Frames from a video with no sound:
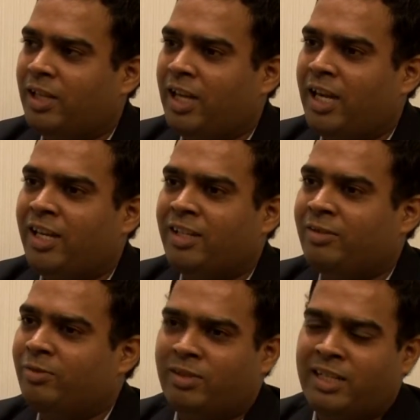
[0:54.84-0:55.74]
And
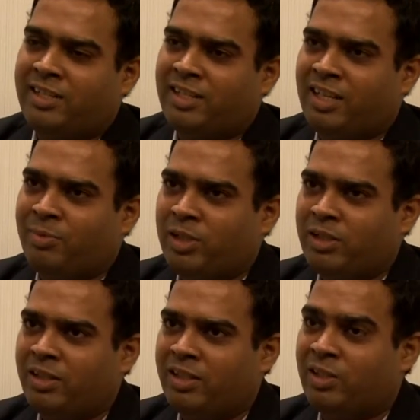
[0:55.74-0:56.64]
let's say
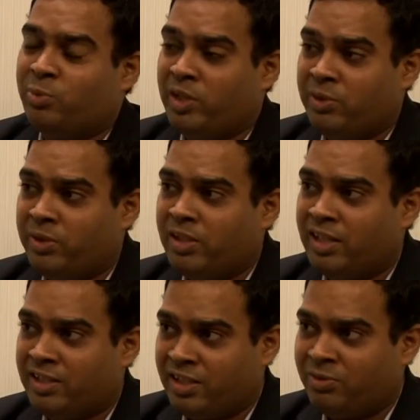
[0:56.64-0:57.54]
something it is very, very
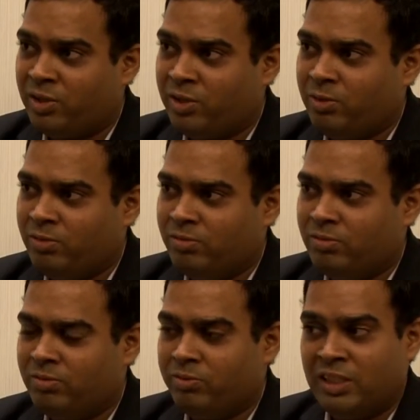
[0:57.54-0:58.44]
necessary for you,
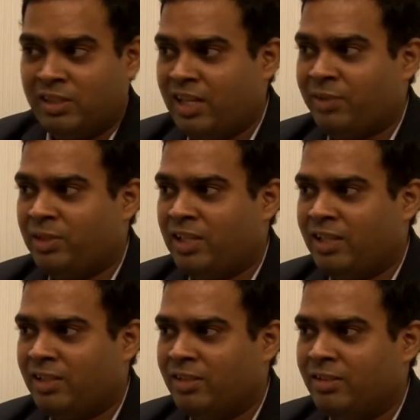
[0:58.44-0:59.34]
which is life and death,
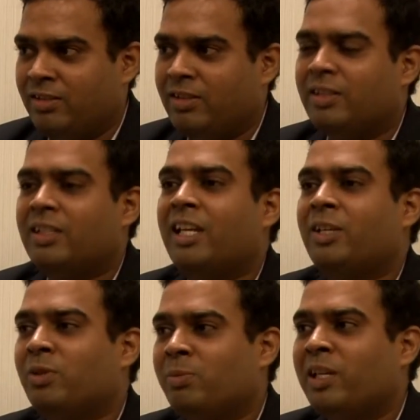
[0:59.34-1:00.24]
then
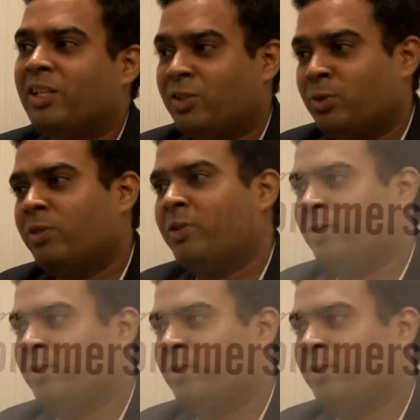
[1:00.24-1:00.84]
you will make sure you